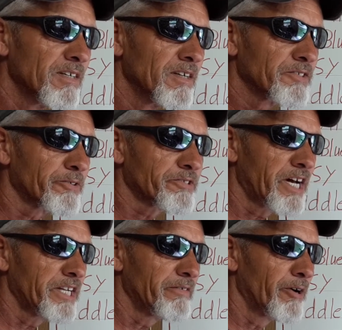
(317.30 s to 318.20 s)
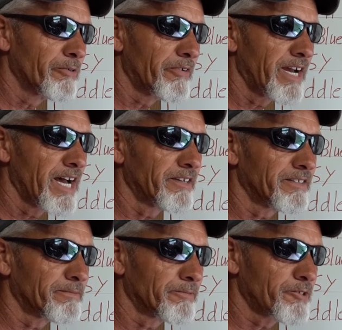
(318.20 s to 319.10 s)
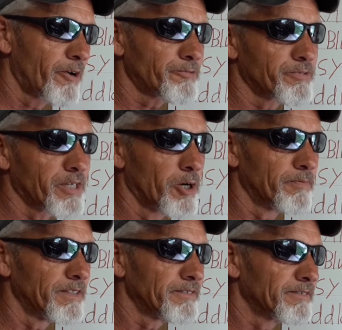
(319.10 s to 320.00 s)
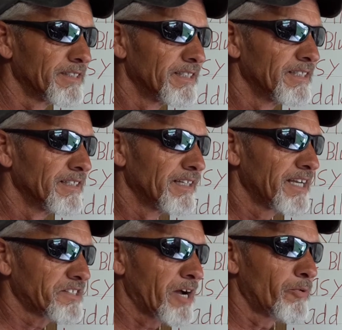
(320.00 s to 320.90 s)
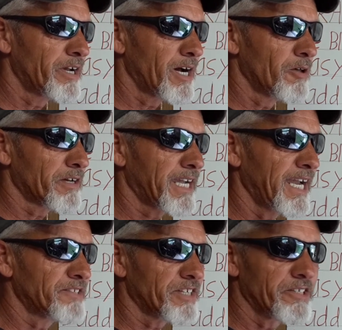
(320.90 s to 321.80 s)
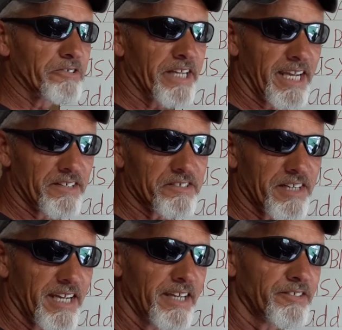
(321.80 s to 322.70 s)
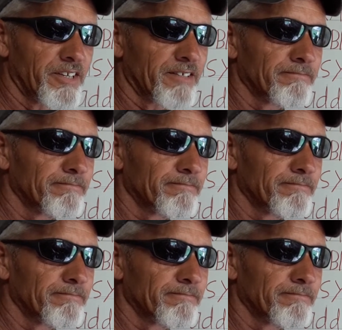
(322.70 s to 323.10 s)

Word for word: So Sunday rolled around and church was over and he said, I want all the kids under 10 to stay in here.